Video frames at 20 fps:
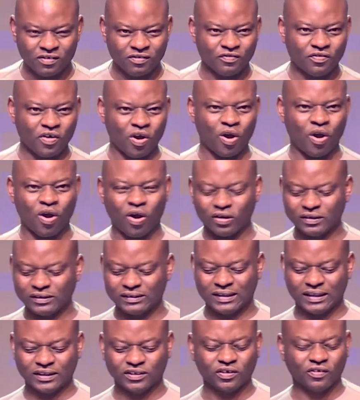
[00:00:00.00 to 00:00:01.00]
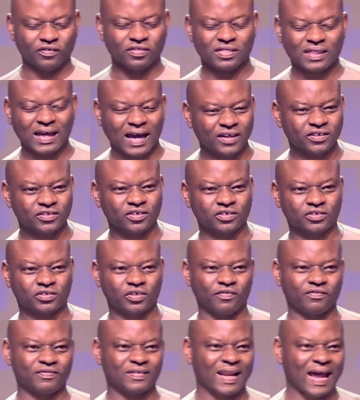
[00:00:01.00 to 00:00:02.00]
for hundreds of thousands
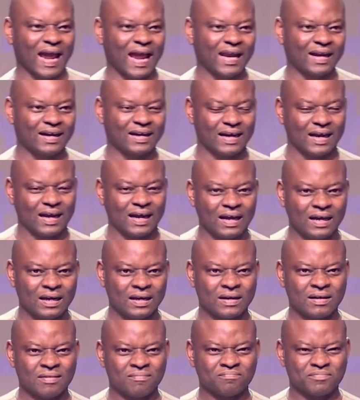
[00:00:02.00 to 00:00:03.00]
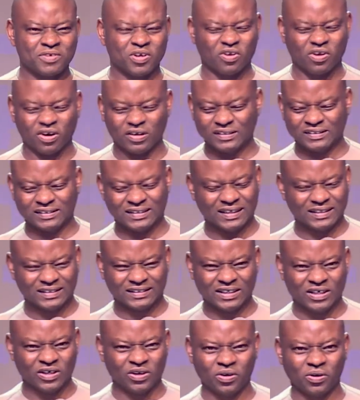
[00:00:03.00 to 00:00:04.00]
of naira because there is
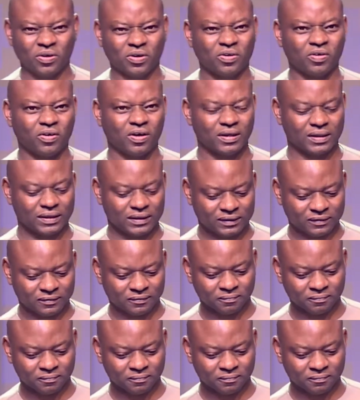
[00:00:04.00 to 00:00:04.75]
a logo on it.